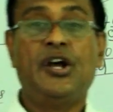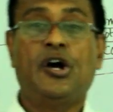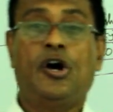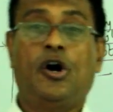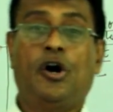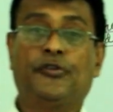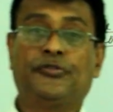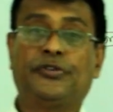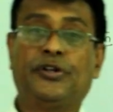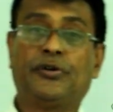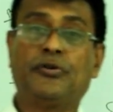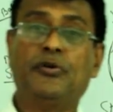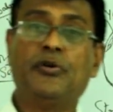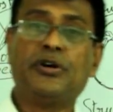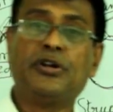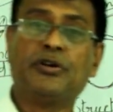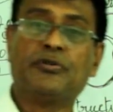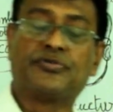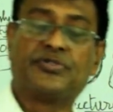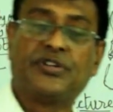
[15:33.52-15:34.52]
On the
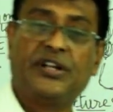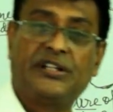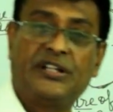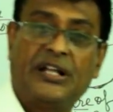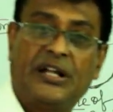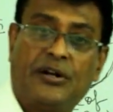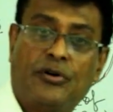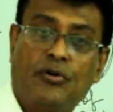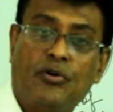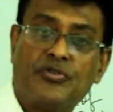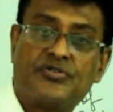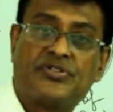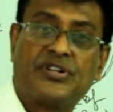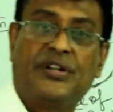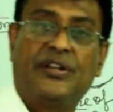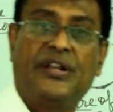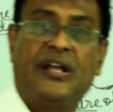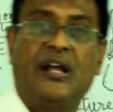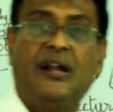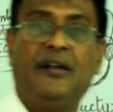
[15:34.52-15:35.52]
root you see the roots
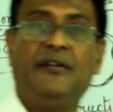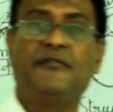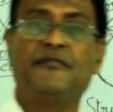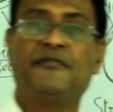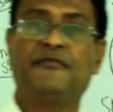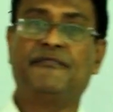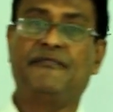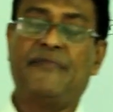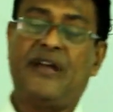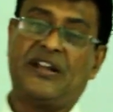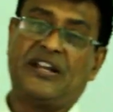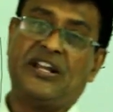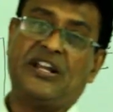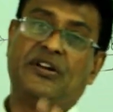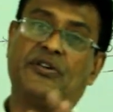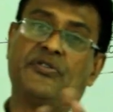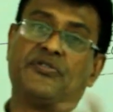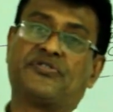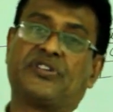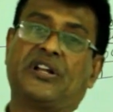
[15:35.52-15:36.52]
are there,
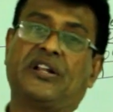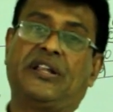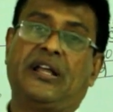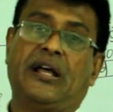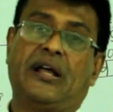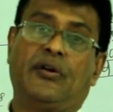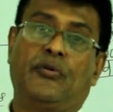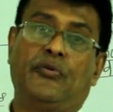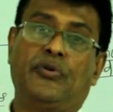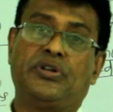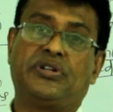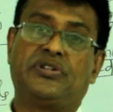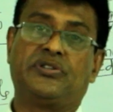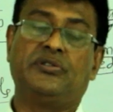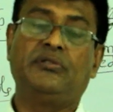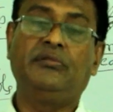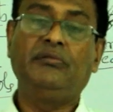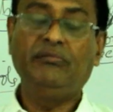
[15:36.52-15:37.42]
many roots are there which